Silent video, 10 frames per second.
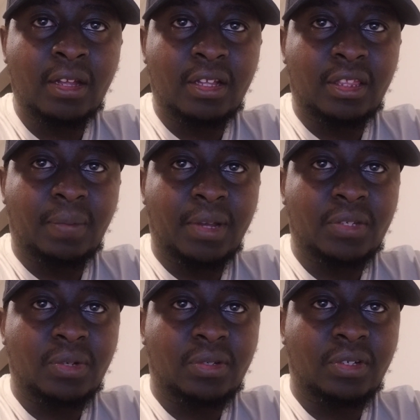The best
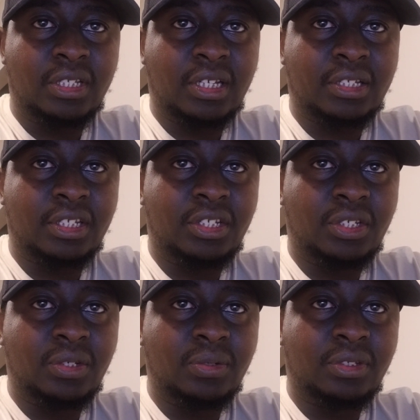way to discuss
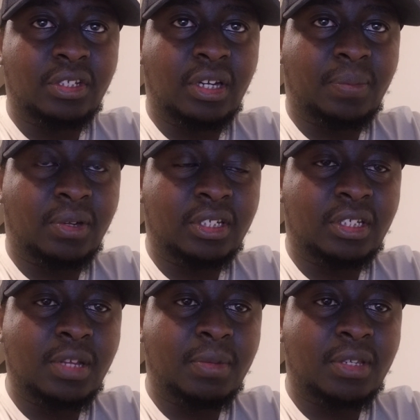issues in a project
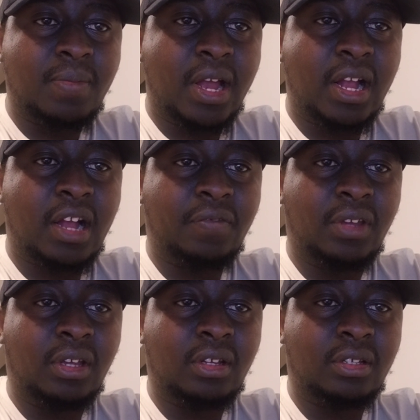team is by having